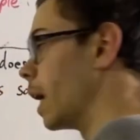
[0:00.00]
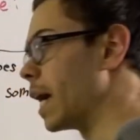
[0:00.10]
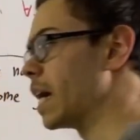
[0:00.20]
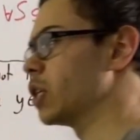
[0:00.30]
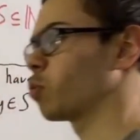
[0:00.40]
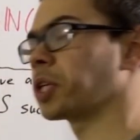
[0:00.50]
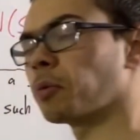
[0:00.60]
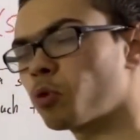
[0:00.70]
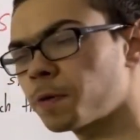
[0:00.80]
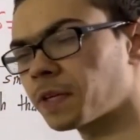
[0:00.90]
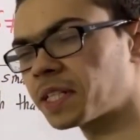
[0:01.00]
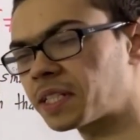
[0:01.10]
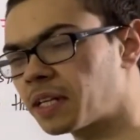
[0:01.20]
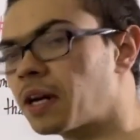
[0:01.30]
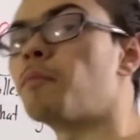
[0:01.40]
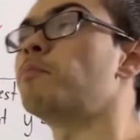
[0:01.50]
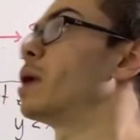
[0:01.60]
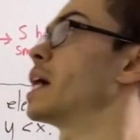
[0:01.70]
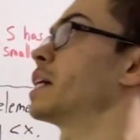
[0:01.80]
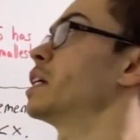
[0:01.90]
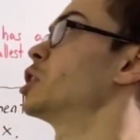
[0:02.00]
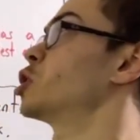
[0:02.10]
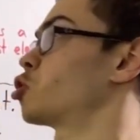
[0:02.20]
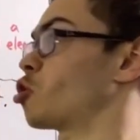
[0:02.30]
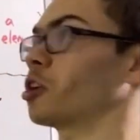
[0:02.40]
And we're going to prove this by strong